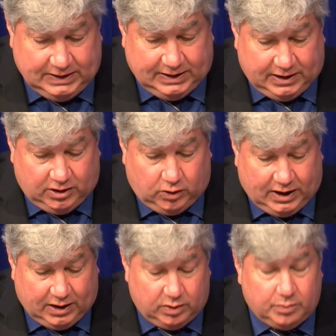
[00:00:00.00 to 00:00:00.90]
and I know
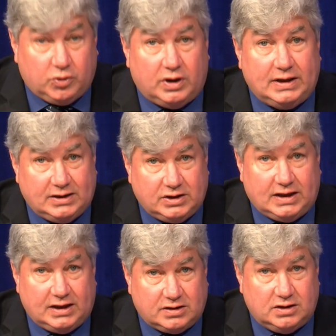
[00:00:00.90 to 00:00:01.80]
how important
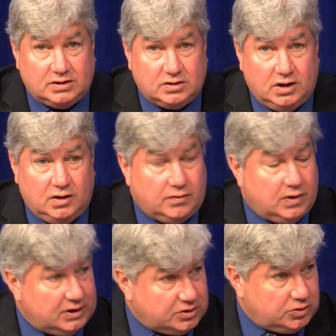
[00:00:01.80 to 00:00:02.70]
education is for
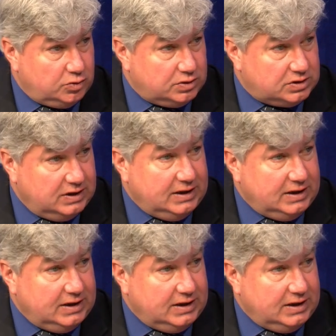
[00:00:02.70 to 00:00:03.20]
our students.